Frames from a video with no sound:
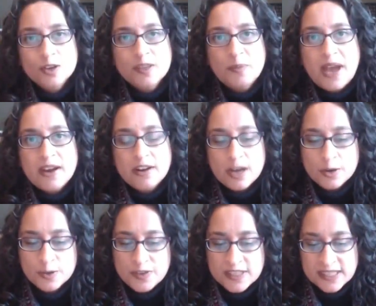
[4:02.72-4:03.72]
you look at the
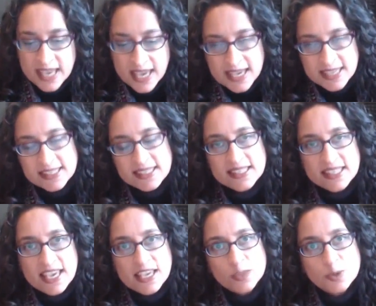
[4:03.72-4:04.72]
background of this case,
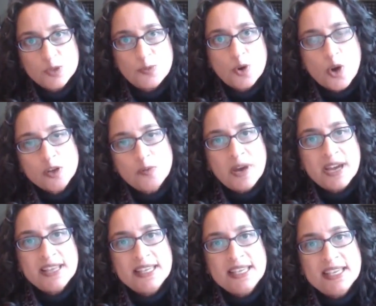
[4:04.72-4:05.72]
this case was brought
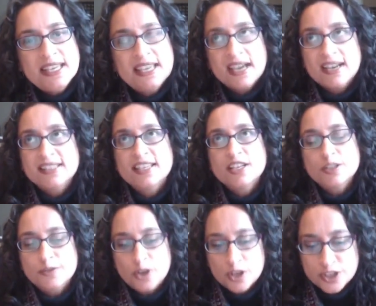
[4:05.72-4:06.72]
by the uh,
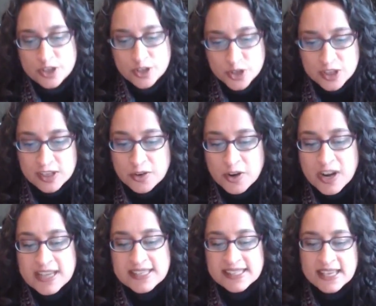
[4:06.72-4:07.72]
Center for Constitutional
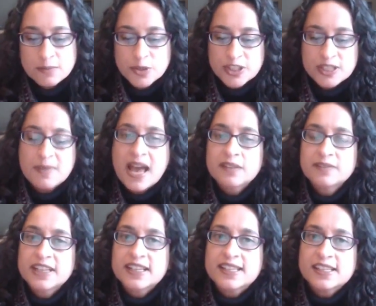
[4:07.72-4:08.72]
Rights and Muslim
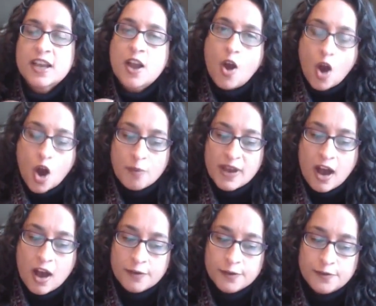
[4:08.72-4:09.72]
Advocates on
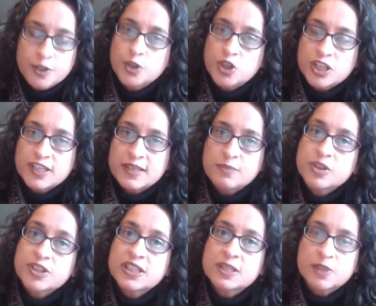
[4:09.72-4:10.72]
behalf of New Jersey
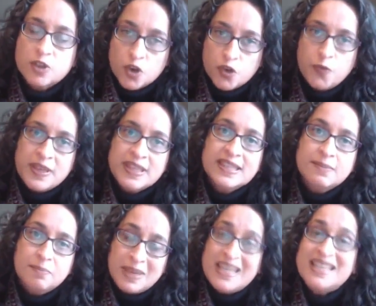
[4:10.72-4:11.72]
Muslims who have
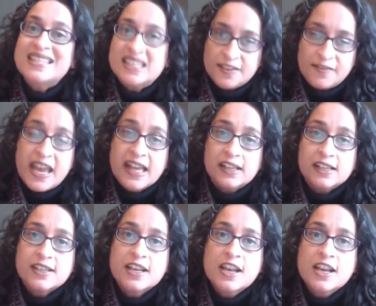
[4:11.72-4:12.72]
been being
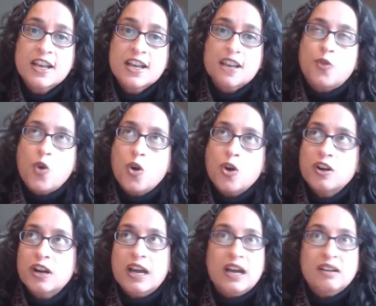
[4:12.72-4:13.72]
surveilled
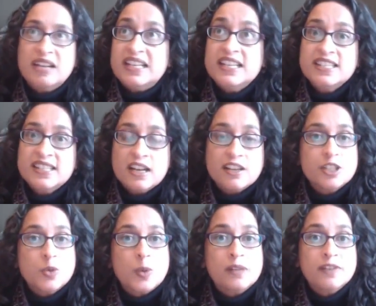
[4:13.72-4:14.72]
for uh, at least the
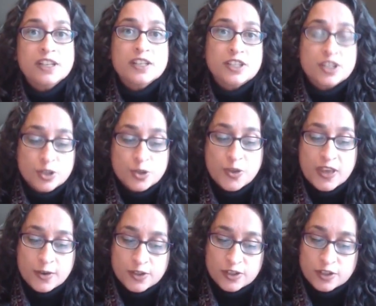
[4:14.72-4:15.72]
last 12 years since
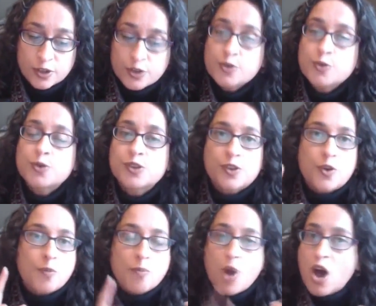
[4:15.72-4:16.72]
2002.
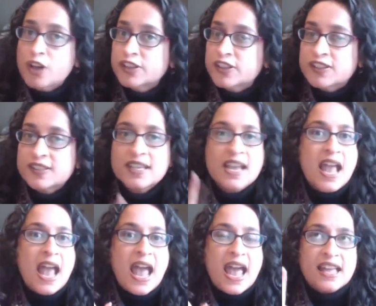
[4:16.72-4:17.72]
So mosques
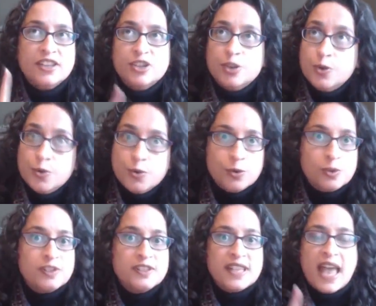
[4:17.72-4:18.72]
and
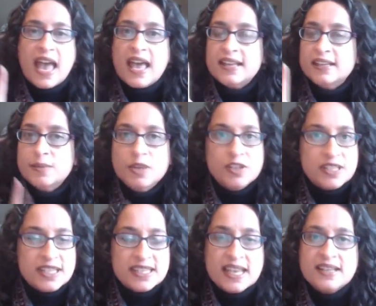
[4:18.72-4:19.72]
schools and
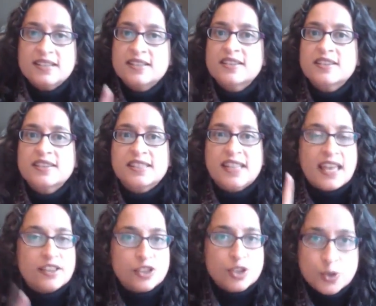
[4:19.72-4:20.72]
community centers
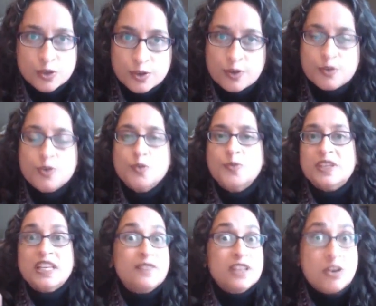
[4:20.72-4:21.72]
and student
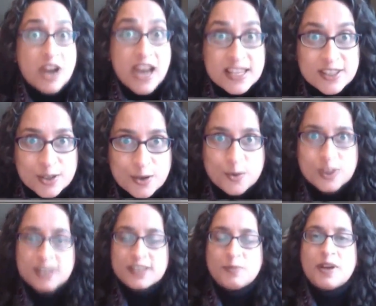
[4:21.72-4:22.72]
groups and even grade
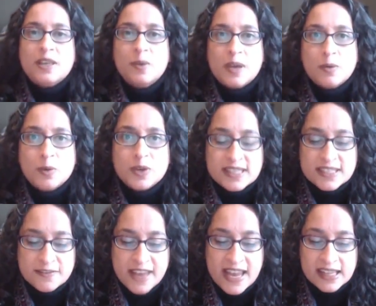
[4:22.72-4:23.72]
schoolers, by the way, were
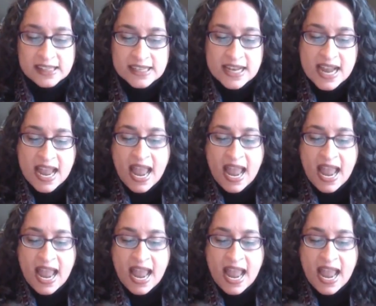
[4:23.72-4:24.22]
surveilled.